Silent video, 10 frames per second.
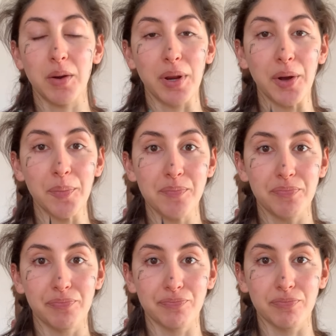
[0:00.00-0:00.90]
we go.
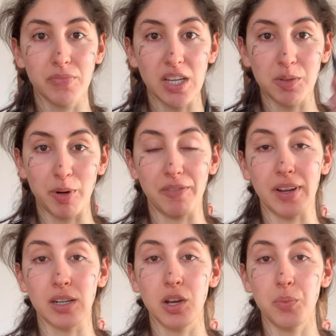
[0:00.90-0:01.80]
That's
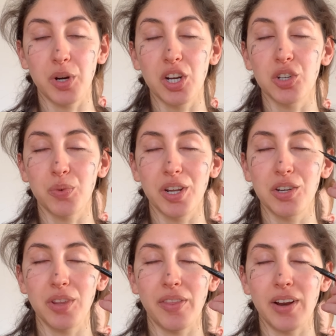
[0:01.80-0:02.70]
perfect. Oh, we're gonna do
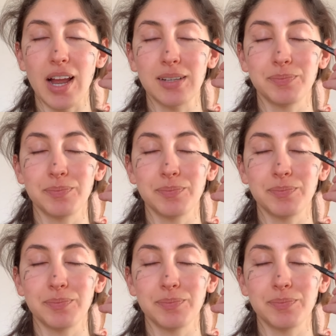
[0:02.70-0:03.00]
the other eye.